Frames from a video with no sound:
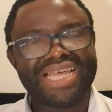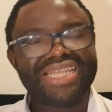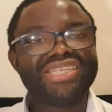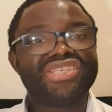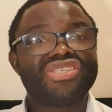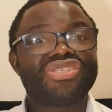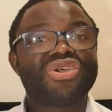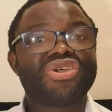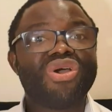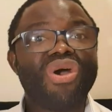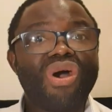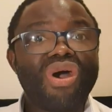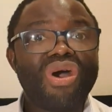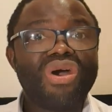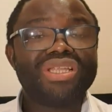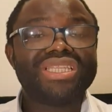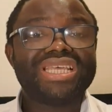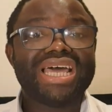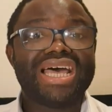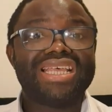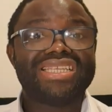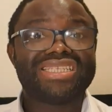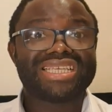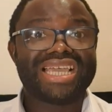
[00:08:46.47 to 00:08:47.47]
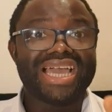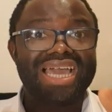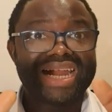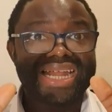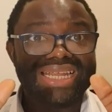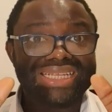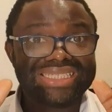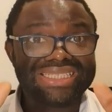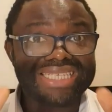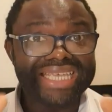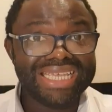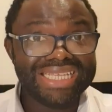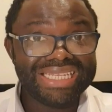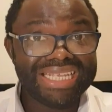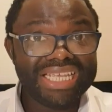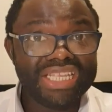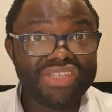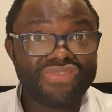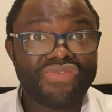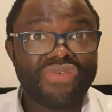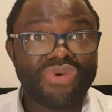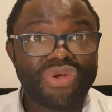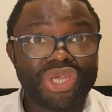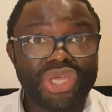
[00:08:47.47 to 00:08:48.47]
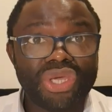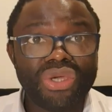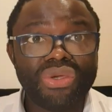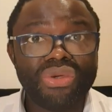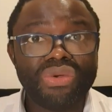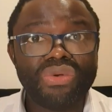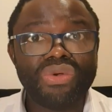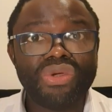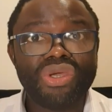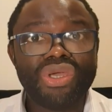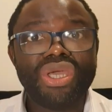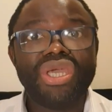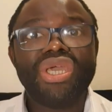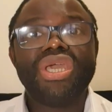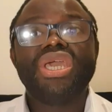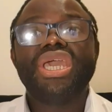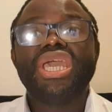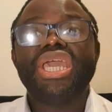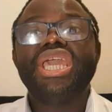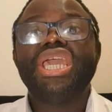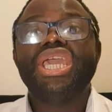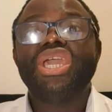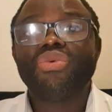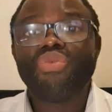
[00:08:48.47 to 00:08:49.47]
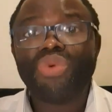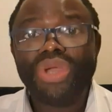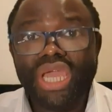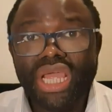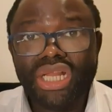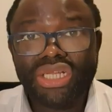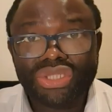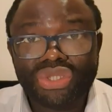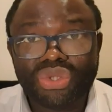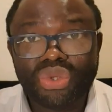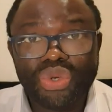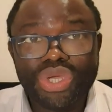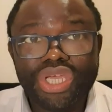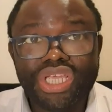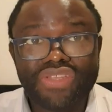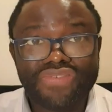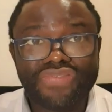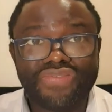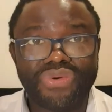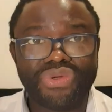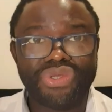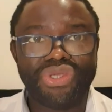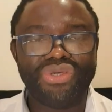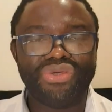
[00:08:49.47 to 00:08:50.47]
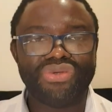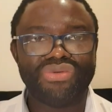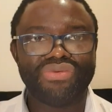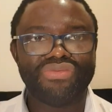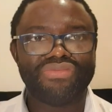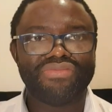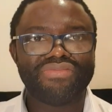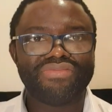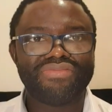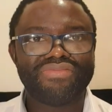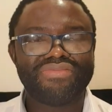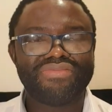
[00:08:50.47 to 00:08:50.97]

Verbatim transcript: That is, God has guaranteed it for you. He will do it for you